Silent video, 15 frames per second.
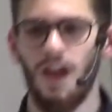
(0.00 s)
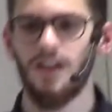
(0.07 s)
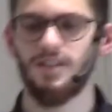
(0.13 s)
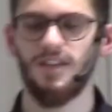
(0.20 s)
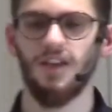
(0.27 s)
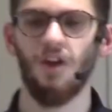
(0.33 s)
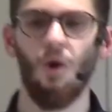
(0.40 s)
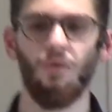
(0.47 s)
and
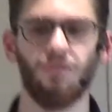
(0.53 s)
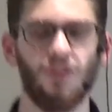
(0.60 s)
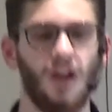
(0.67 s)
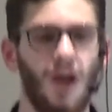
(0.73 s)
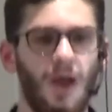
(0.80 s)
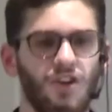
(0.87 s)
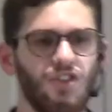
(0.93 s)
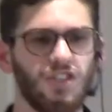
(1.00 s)
take over
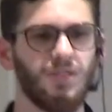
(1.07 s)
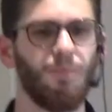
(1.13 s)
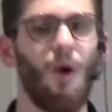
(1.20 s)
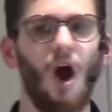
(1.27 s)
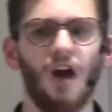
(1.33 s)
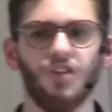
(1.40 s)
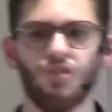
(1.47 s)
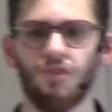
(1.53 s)
just
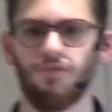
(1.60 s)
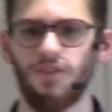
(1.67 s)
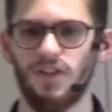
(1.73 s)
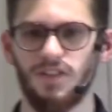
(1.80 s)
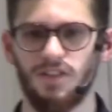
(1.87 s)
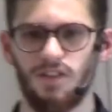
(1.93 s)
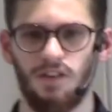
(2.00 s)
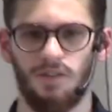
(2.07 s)
parts of
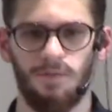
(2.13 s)
Palestine.